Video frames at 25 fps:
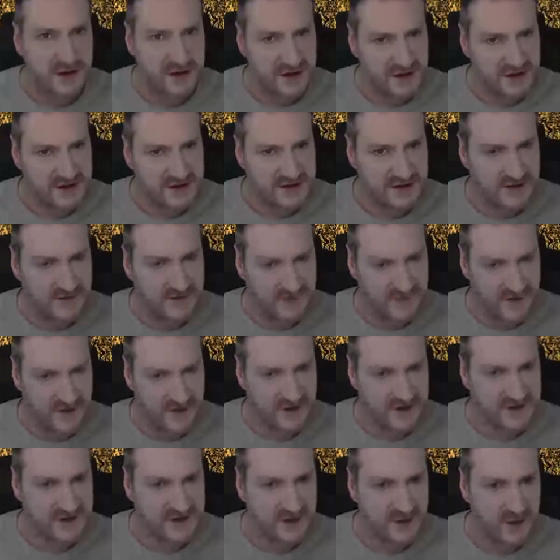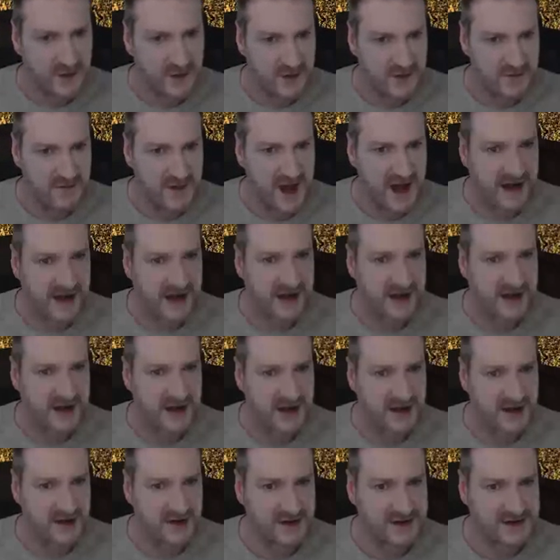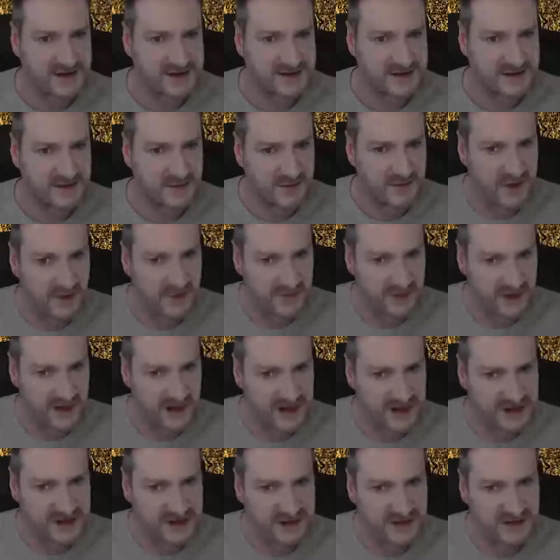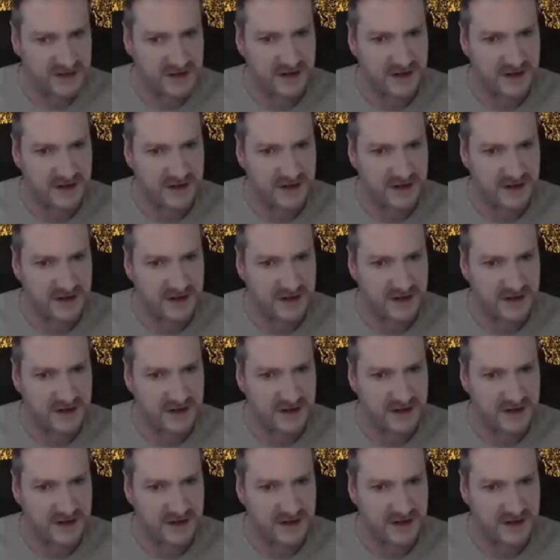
use Vue's automatic ecosystem population.